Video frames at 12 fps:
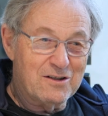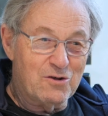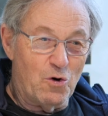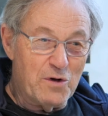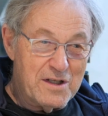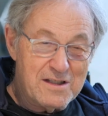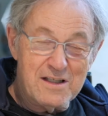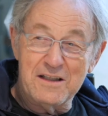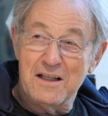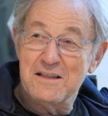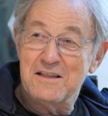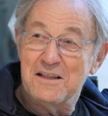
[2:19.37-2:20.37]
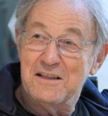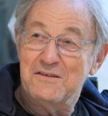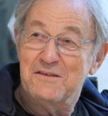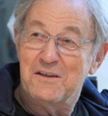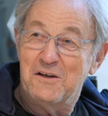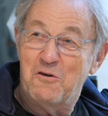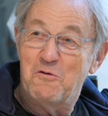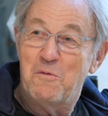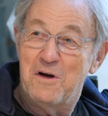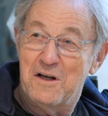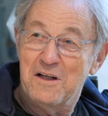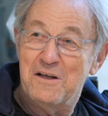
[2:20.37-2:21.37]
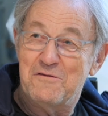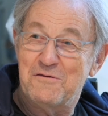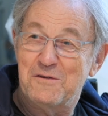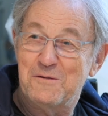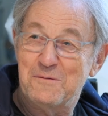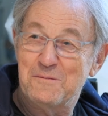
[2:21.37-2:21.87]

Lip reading: coincidences of my life.